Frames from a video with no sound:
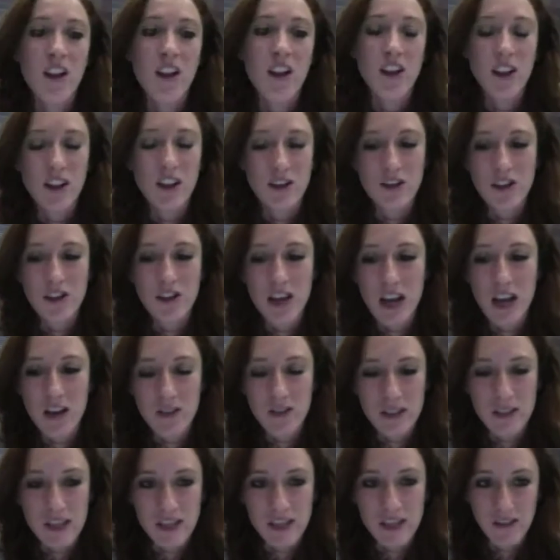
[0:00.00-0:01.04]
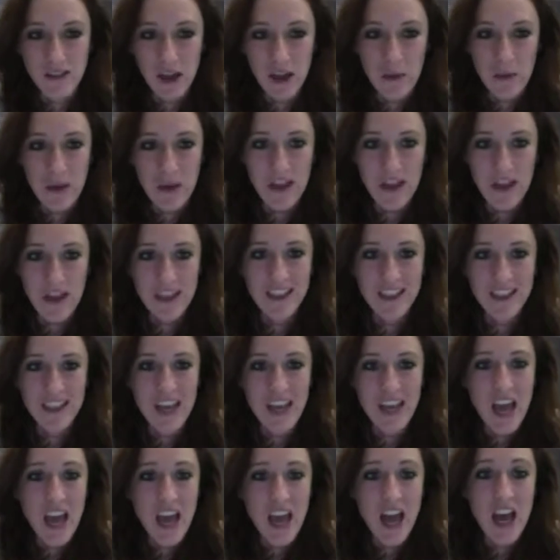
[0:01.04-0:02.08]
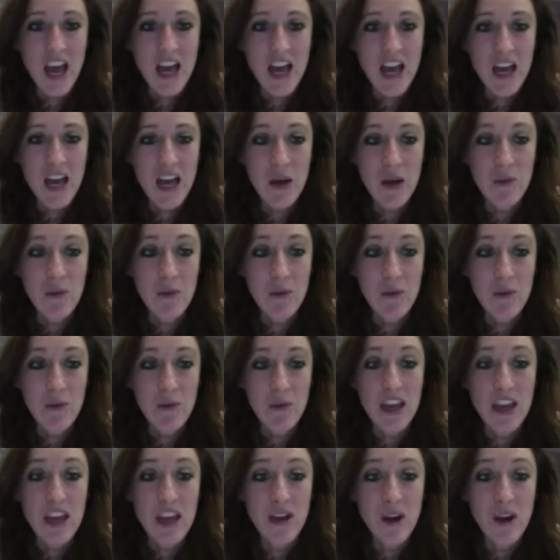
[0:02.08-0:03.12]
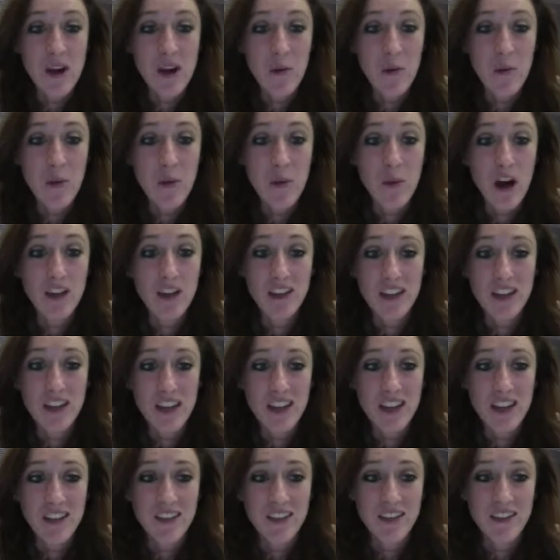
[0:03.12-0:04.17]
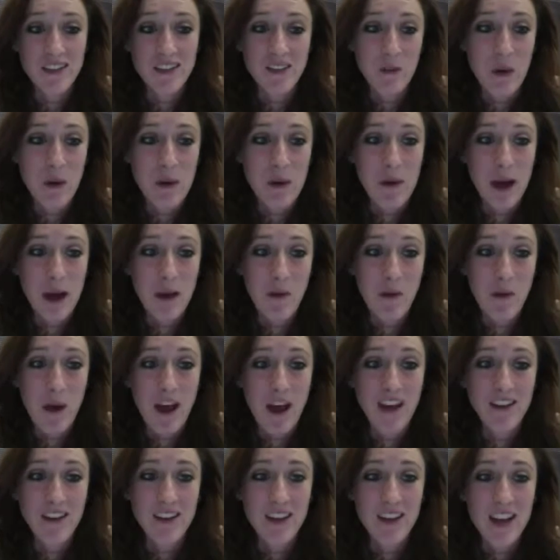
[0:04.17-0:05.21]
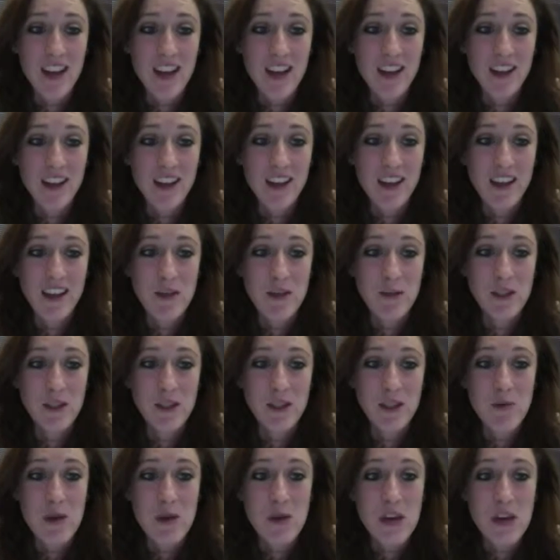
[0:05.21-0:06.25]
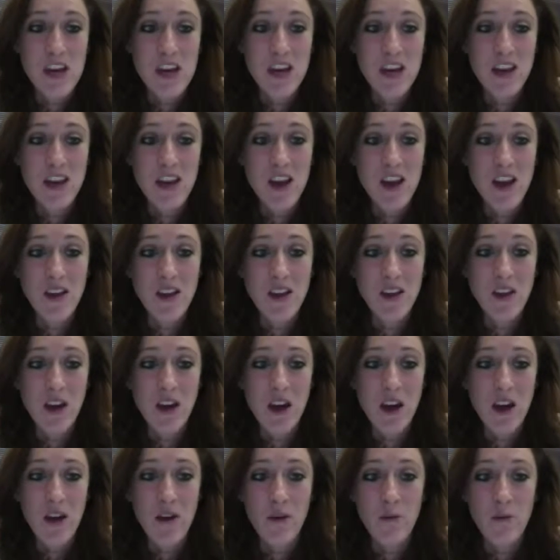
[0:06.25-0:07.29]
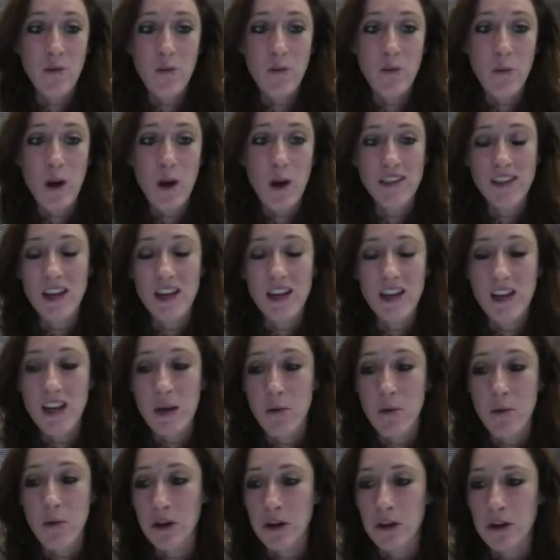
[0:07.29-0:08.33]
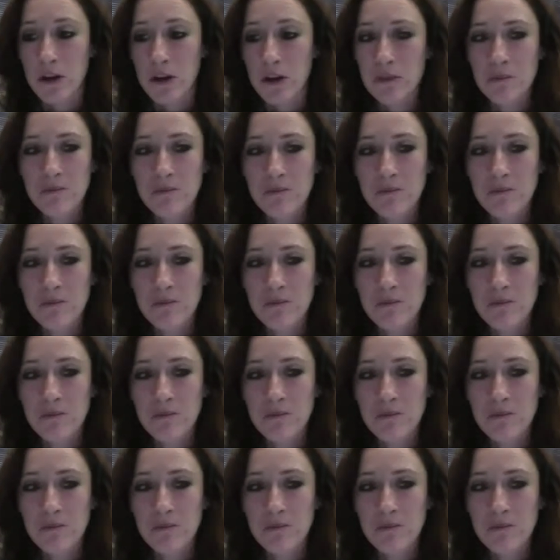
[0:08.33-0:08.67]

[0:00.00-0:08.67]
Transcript: luxury housing development in Boston way back when that used to be a West End neighborhood.